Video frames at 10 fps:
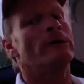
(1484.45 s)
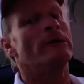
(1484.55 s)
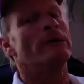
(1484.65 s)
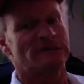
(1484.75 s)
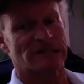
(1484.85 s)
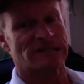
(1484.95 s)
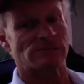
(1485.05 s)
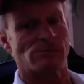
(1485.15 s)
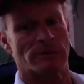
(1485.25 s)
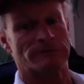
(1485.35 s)
6
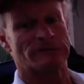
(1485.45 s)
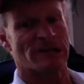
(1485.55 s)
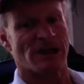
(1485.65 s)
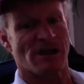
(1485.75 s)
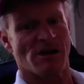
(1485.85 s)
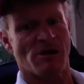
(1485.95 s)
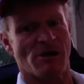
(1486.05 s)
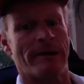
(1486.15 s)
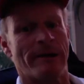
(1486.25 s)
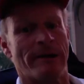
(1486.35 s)
months ago,
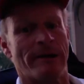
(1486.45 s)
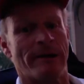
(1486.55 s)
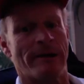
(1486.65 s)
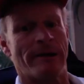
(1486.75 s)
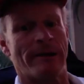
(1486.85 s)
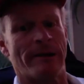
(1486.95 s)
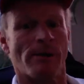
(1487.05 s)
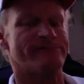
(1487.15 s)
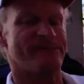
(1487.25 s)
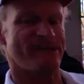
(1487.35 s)
named Paul
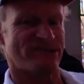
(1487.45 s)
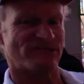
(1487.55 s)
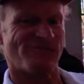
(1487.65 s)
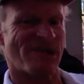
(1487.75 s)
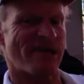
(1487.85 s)
Bradley Smith,